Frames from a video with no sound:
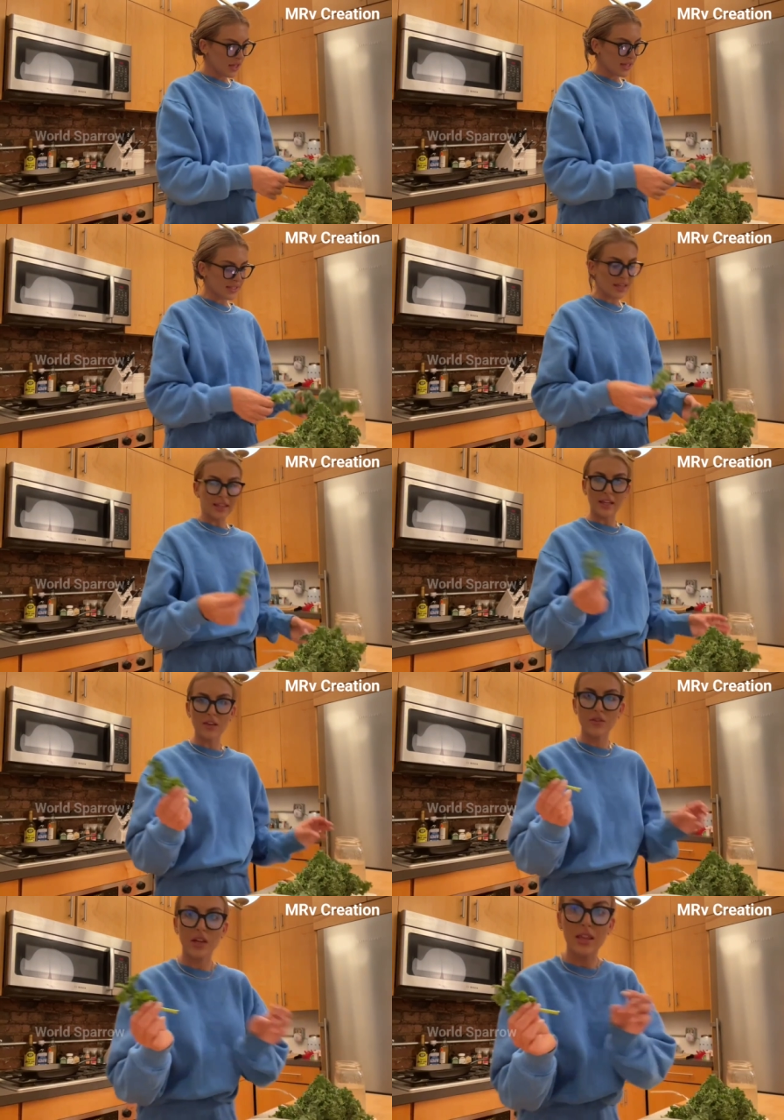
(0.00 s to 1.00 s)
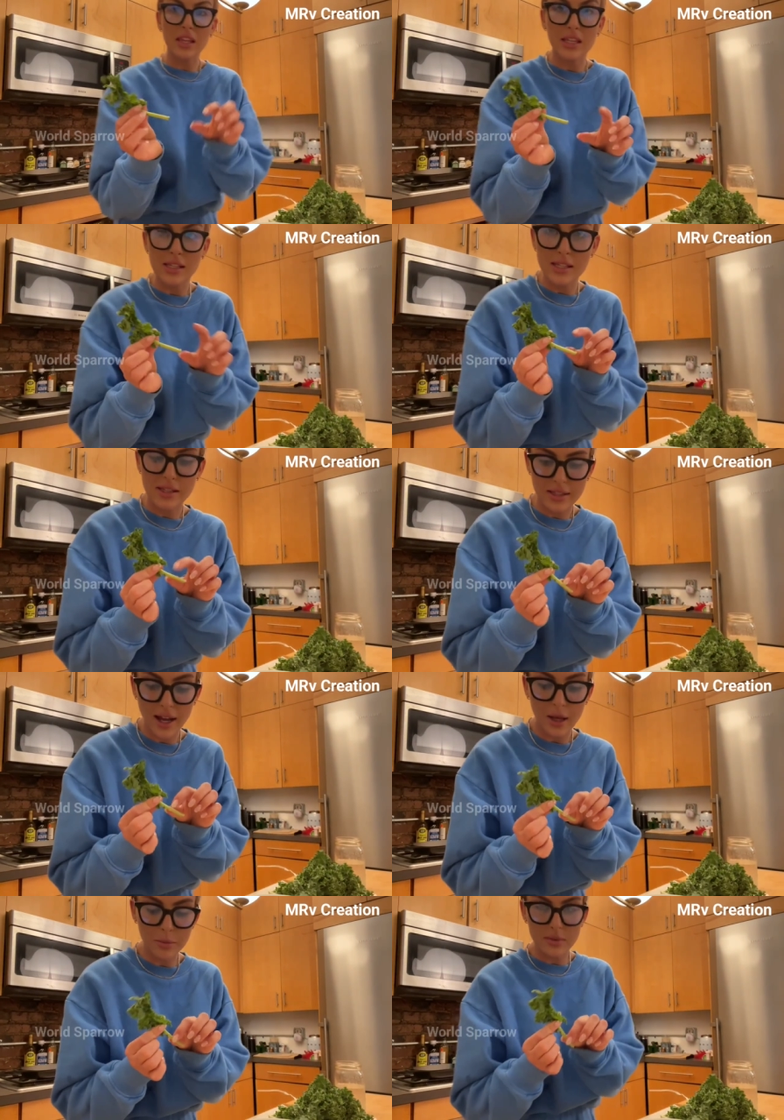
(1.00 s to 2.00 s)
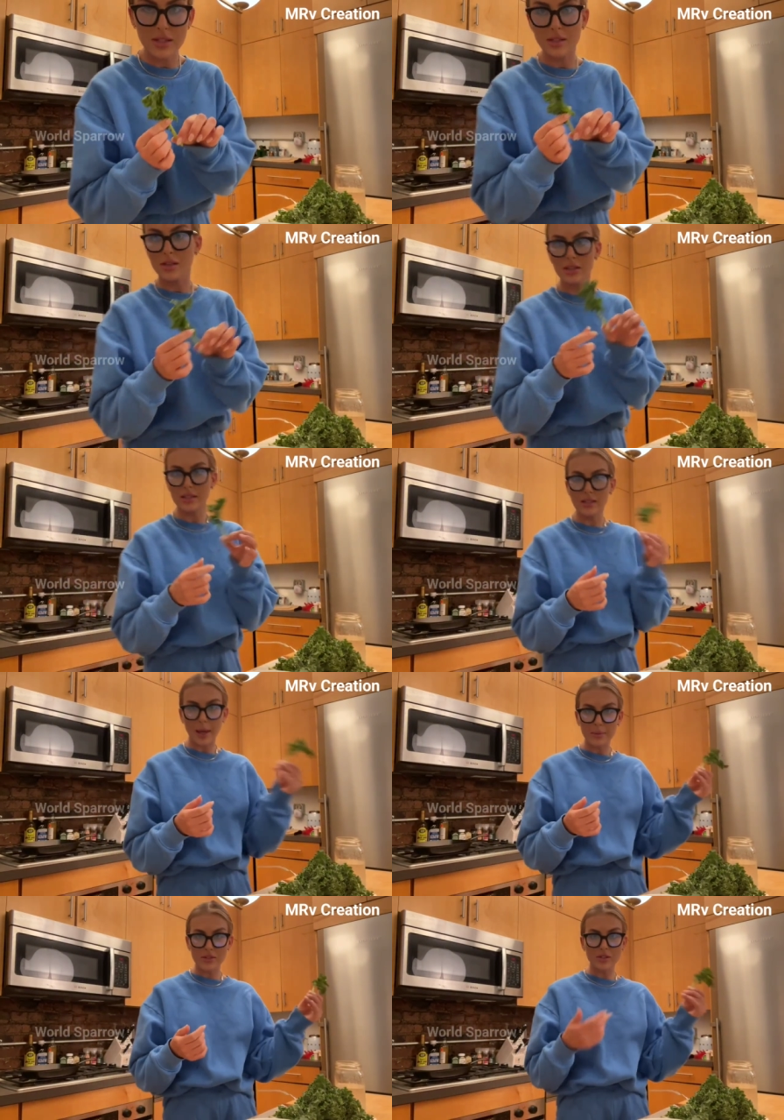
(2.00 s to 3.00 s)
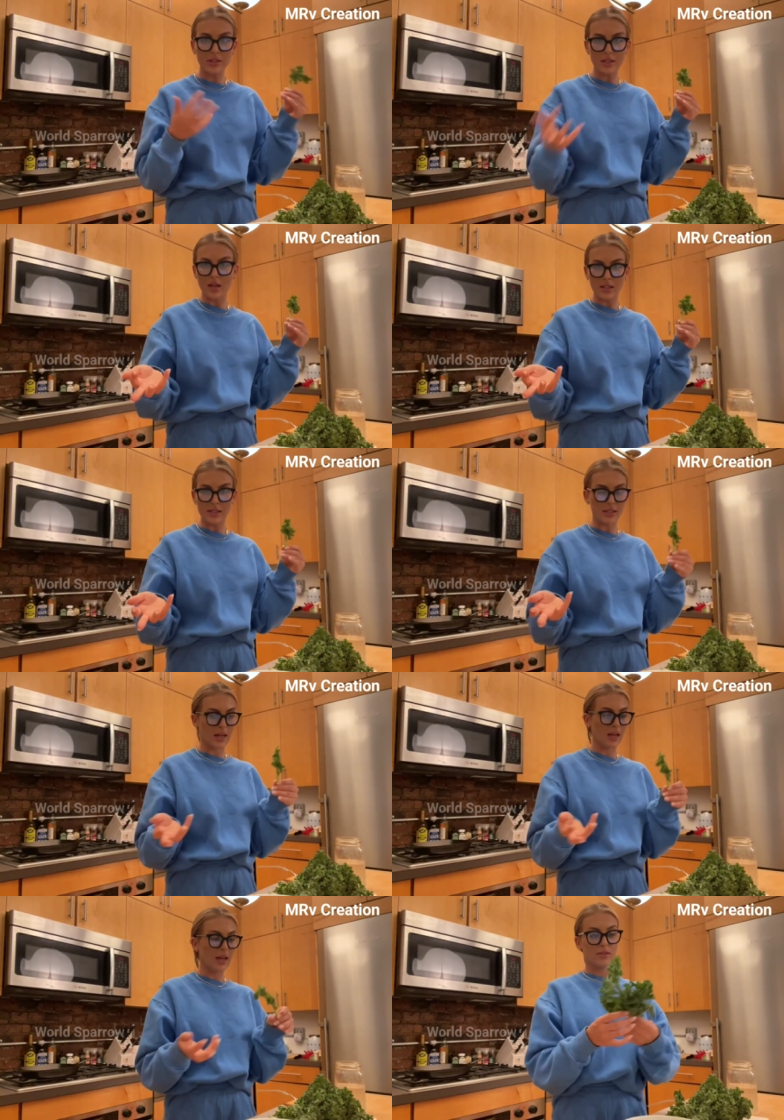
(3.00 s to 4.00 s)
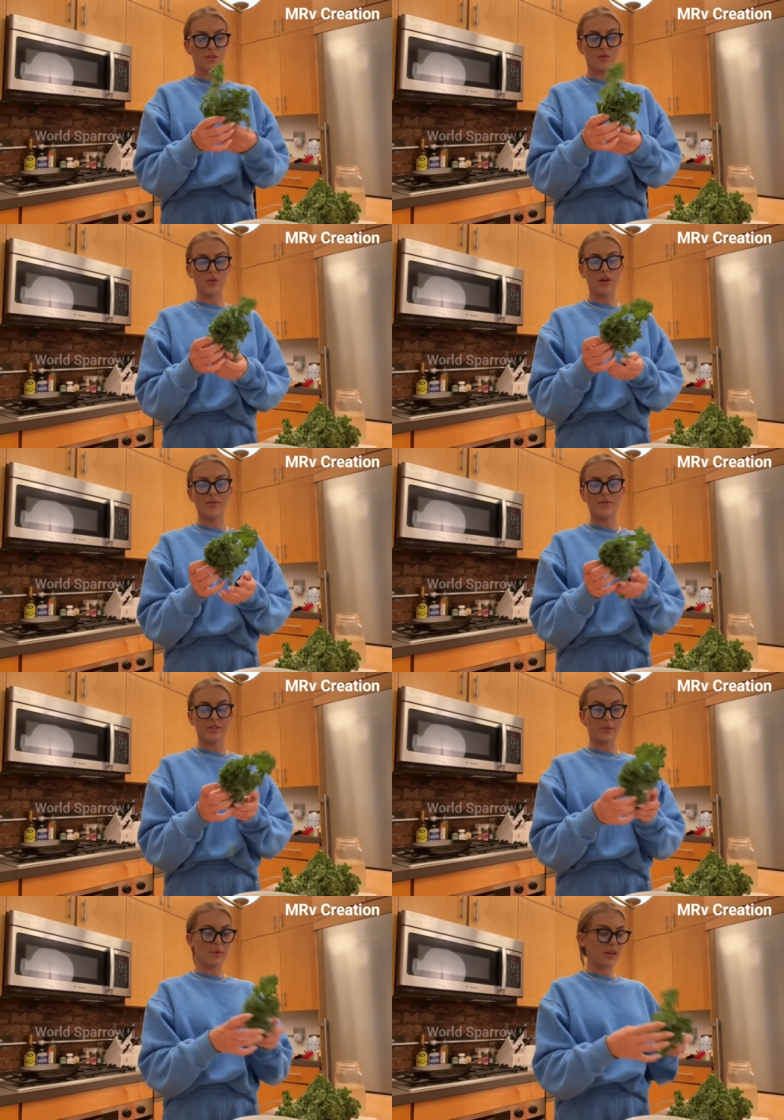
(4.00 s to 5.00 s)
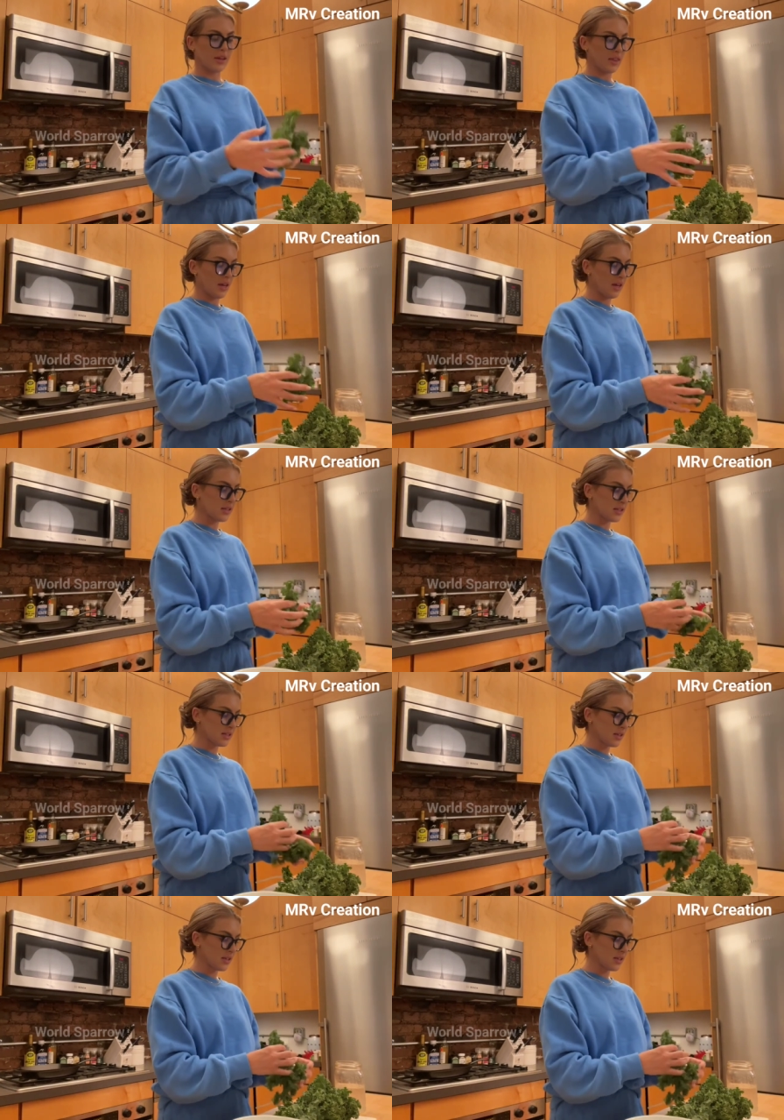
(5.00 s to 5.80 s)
is they leave in these stems. The stems are disgusting. So if you have something like this,